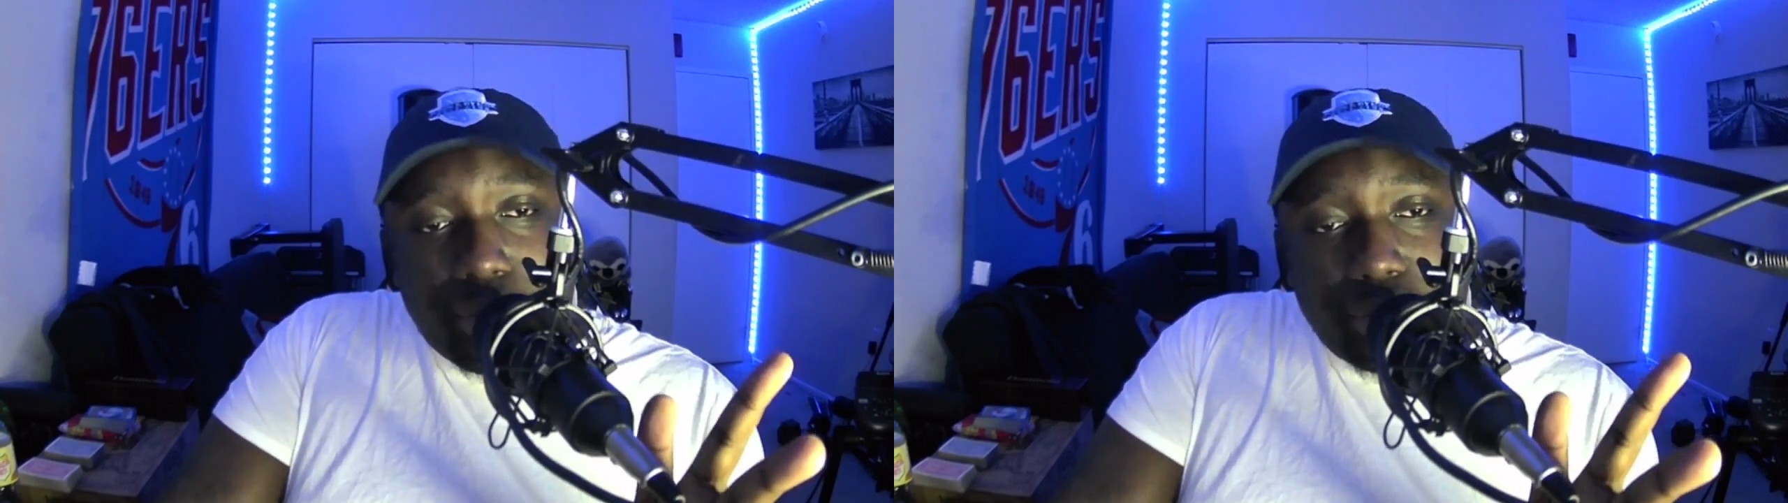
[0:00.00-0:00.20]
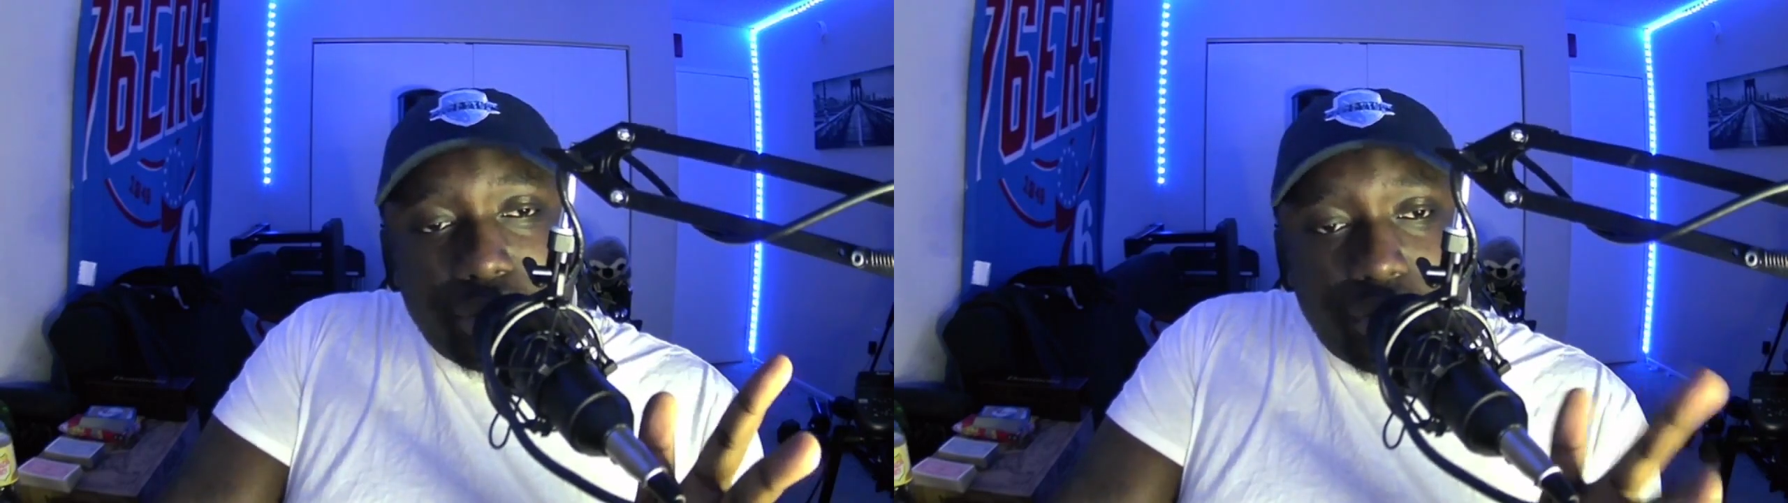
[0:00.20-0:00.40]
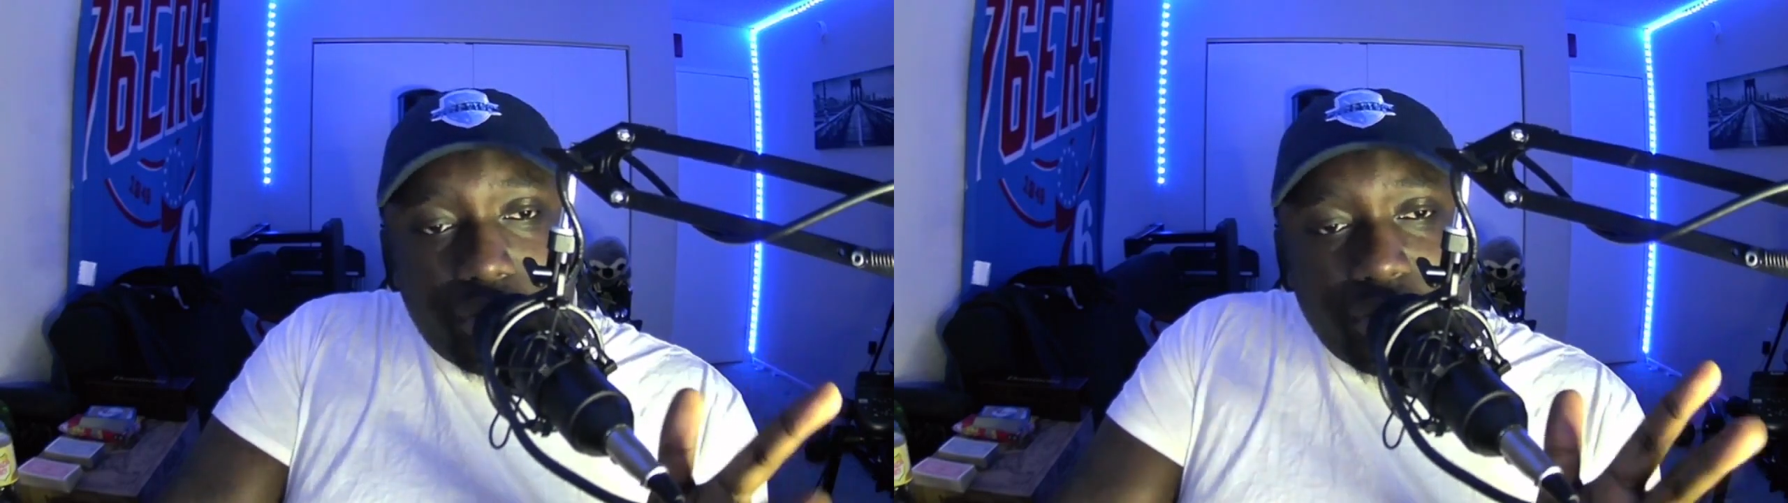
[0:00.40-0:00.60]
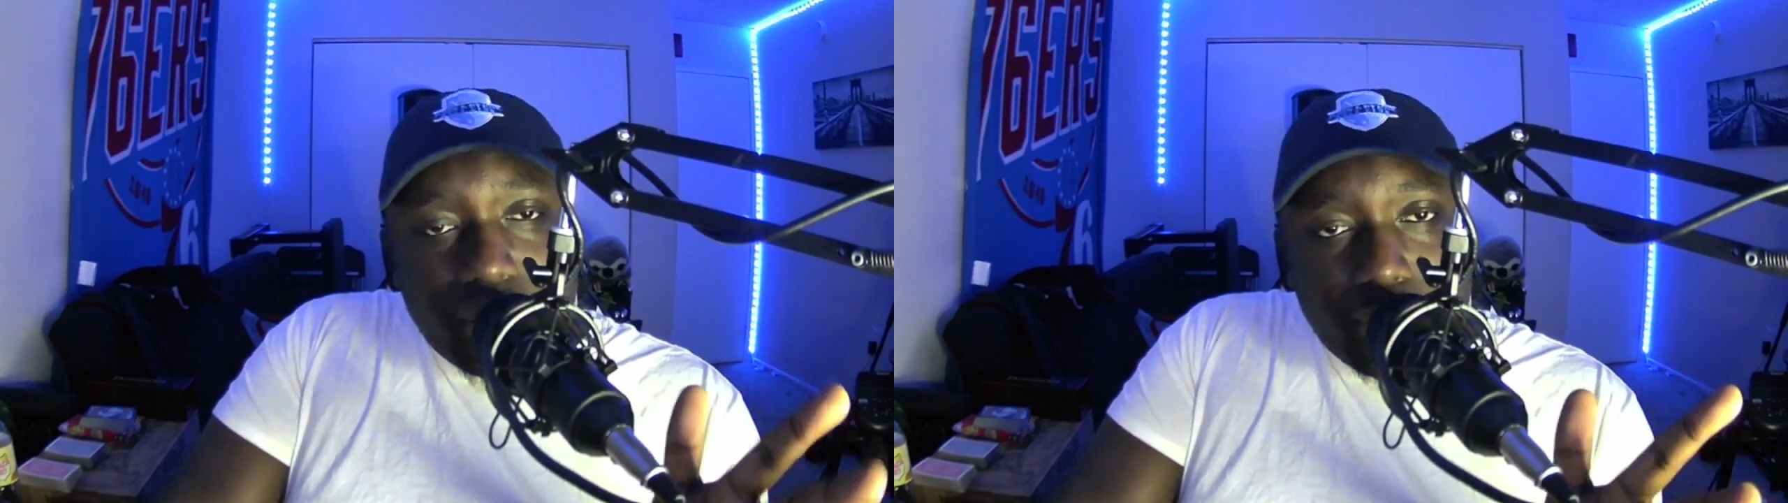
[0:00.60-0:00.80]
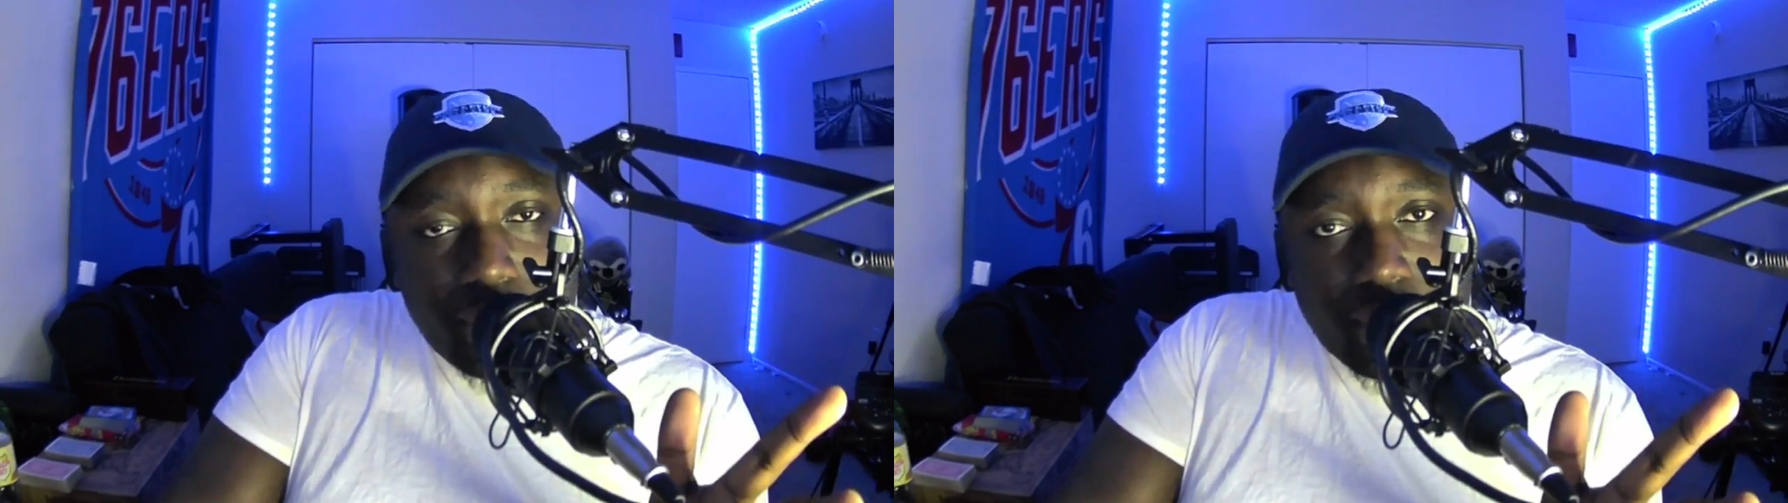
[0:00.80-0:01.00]
emotional
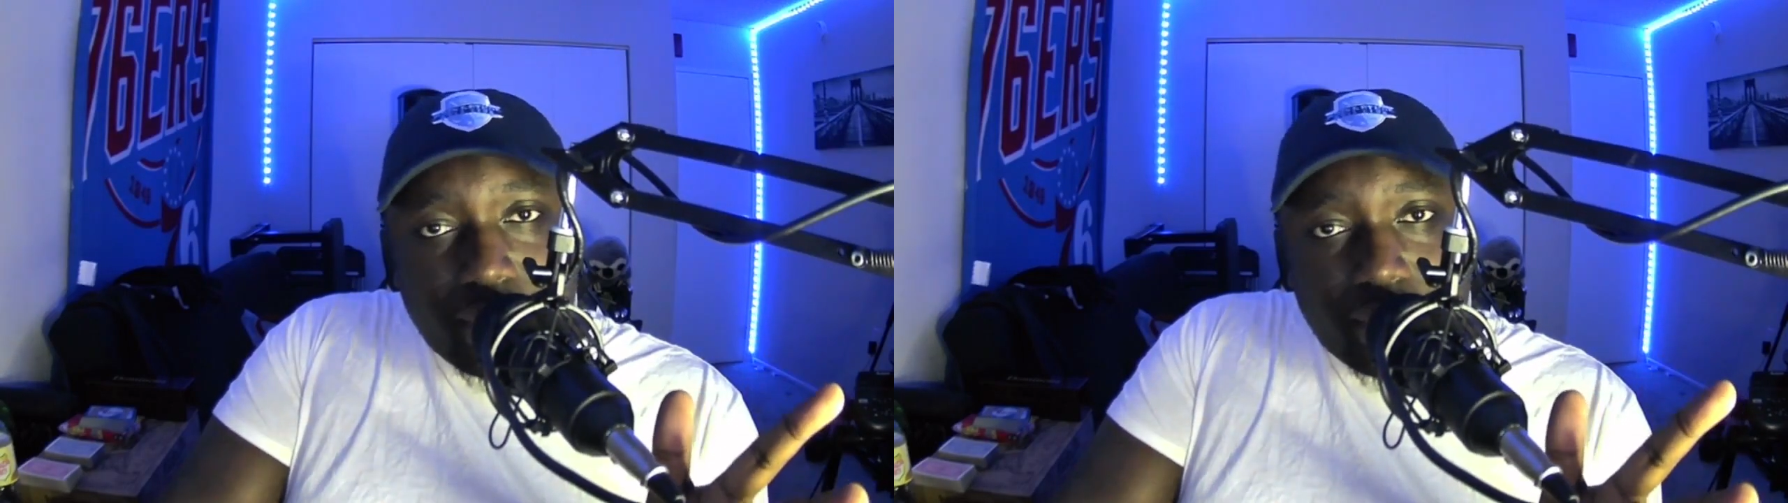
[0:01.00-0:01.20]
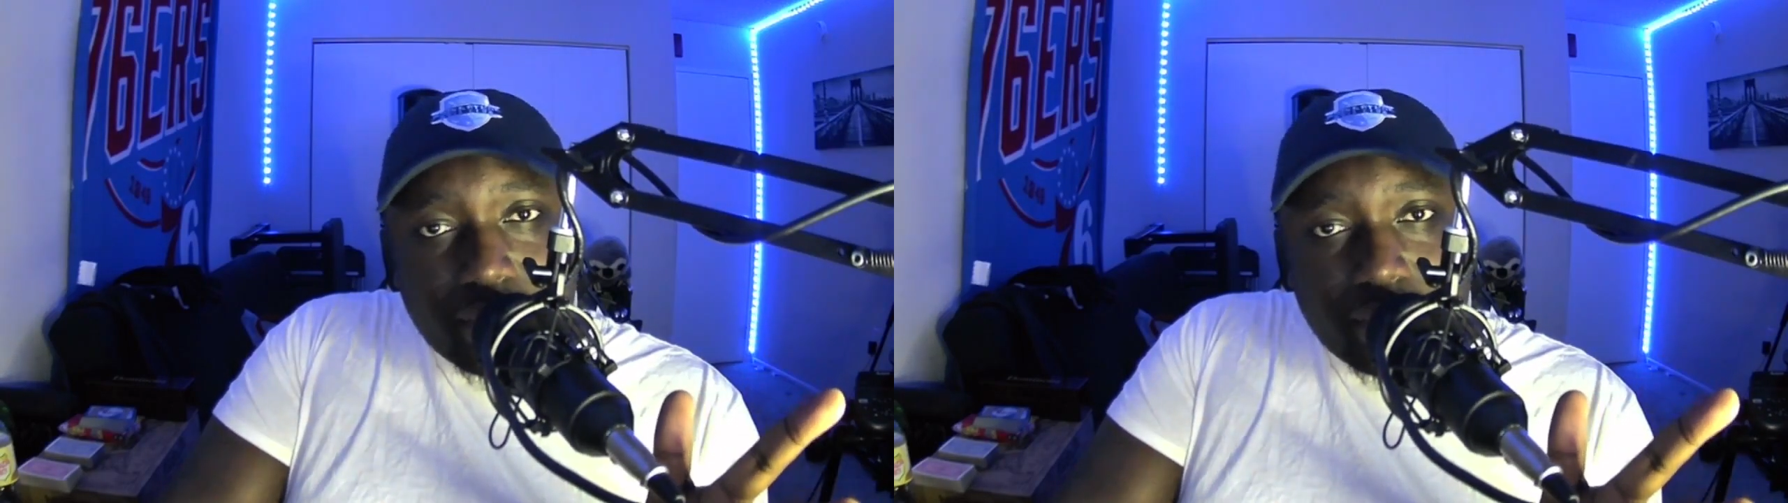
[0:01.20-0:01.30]
development at.